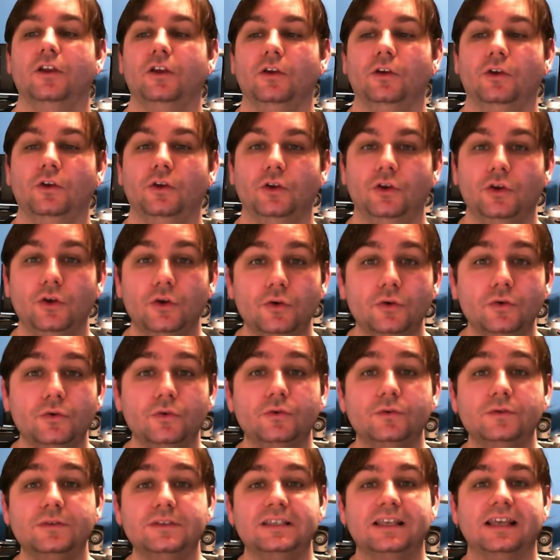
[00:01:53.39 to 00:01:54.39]

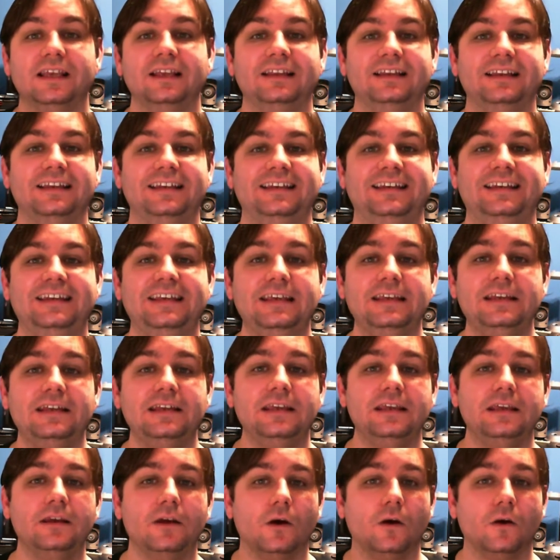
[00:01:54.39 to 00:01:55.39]
use
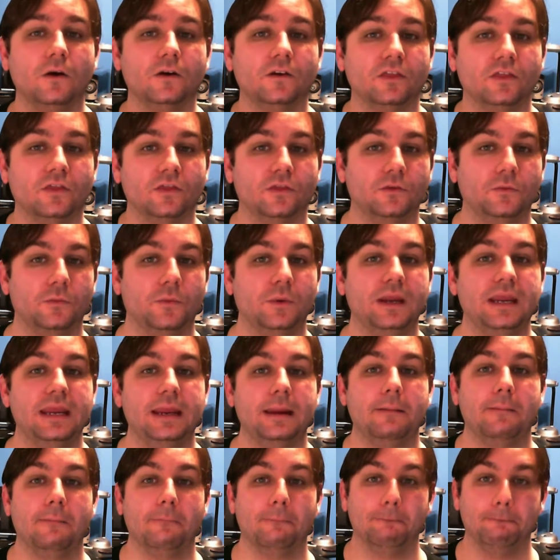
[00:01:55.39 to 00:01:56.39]

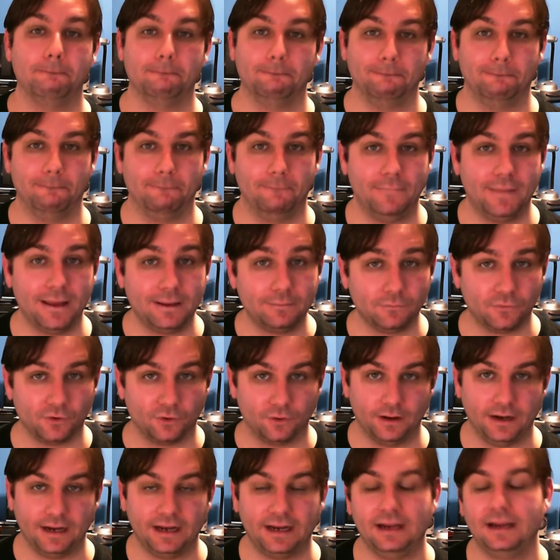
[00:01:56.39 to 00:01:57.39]
DDR3
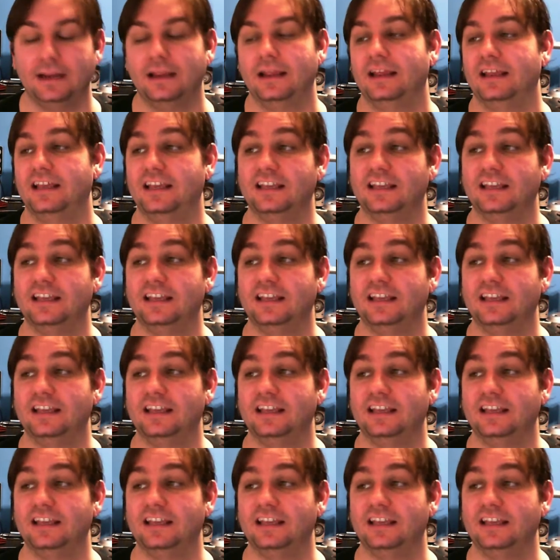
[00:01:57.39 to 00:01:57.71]
memory,